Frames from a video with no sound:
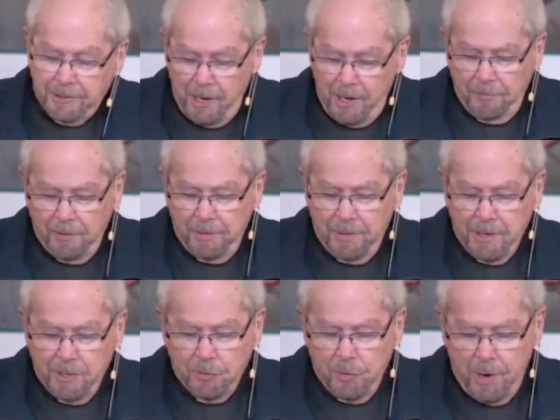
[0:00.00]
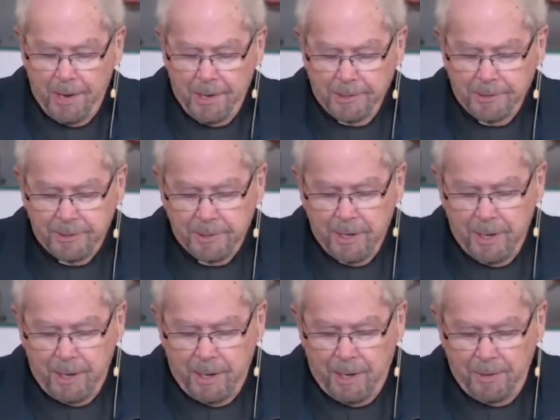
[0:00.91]
has suffered these
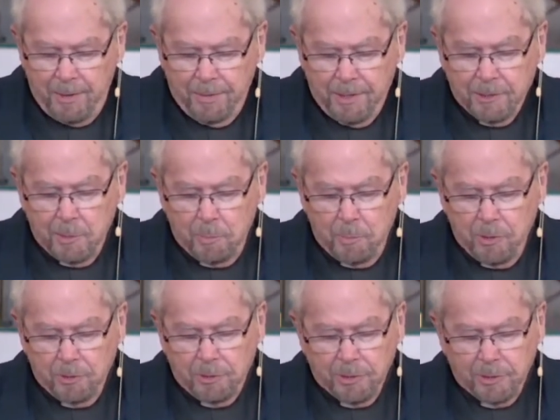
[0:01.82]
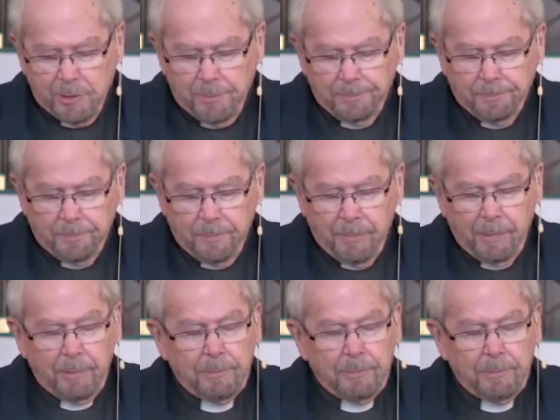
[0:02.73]
riots and these abuses.